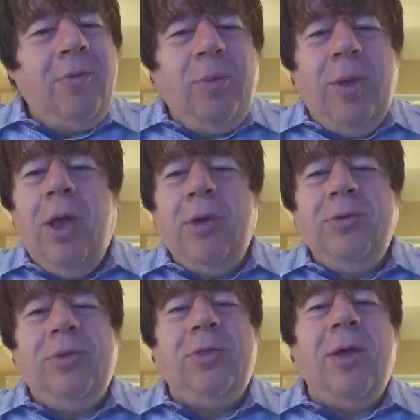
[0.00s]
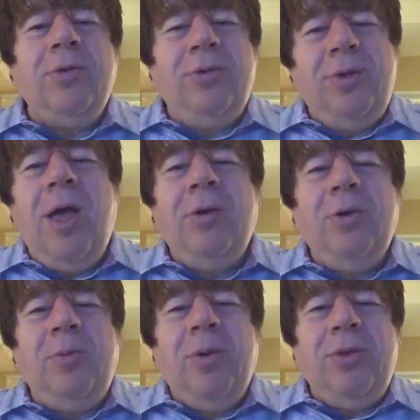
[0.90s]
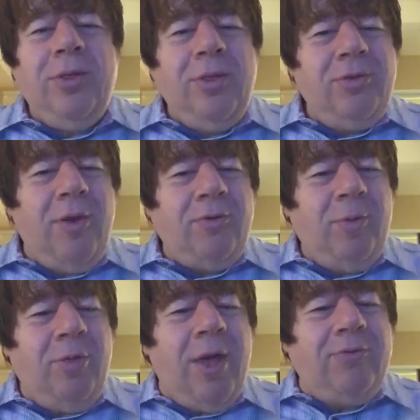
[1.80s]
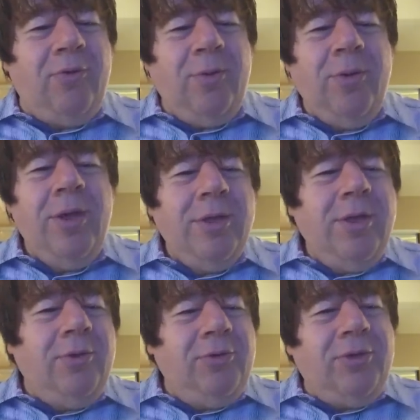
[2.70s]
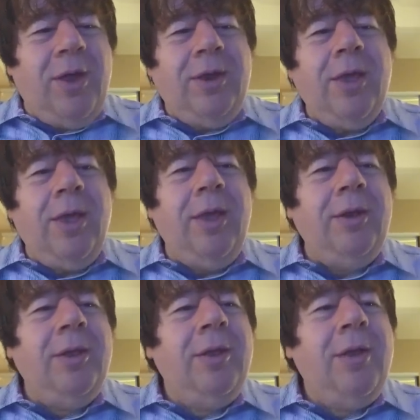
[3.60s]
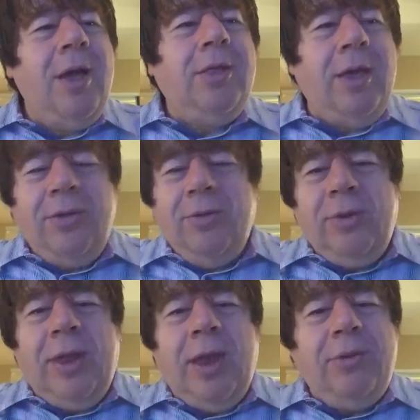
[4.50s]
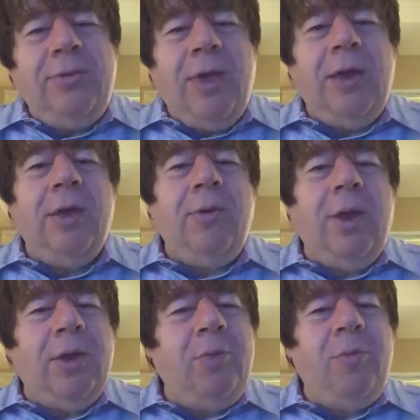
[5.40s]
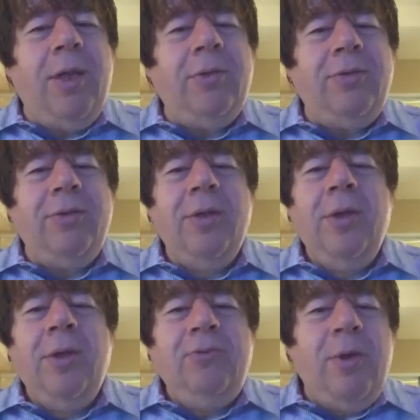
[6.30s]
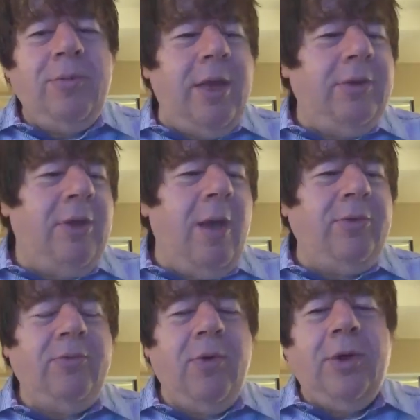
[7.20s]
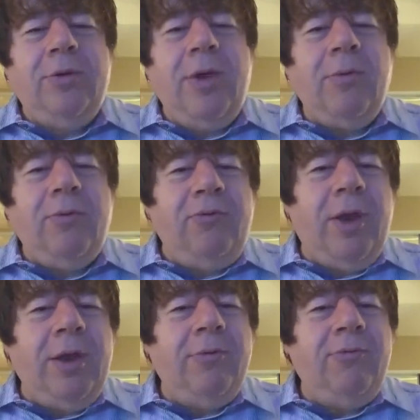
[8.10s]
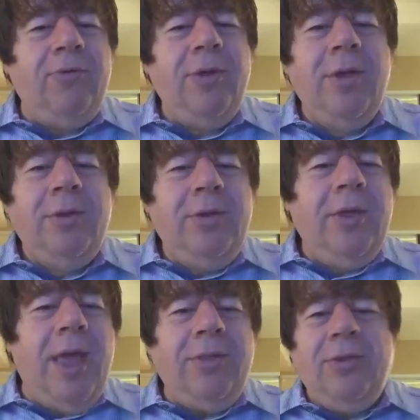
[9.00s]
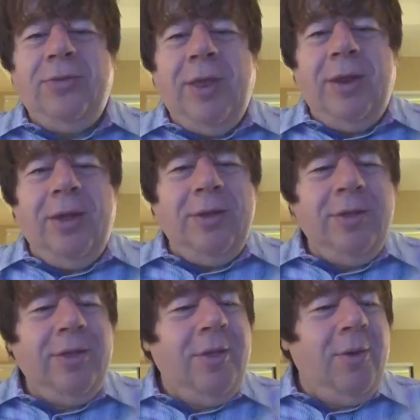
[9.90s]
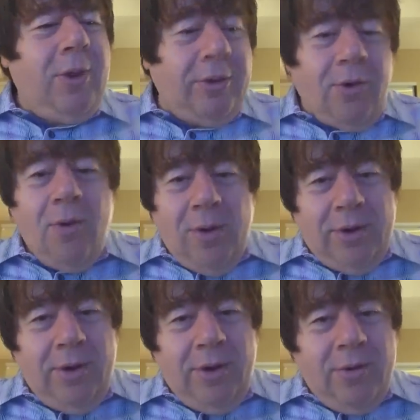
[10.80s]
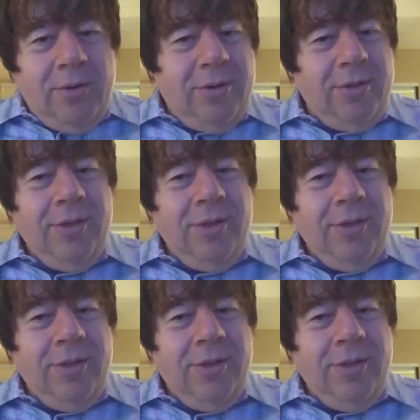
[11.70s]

I've spent hundreds of thousands of dollars building the software platform, years studying it. I licensed a data set at great expense from then Thompson Reuters, now Refinitiv, to get this data, what I don't want to know.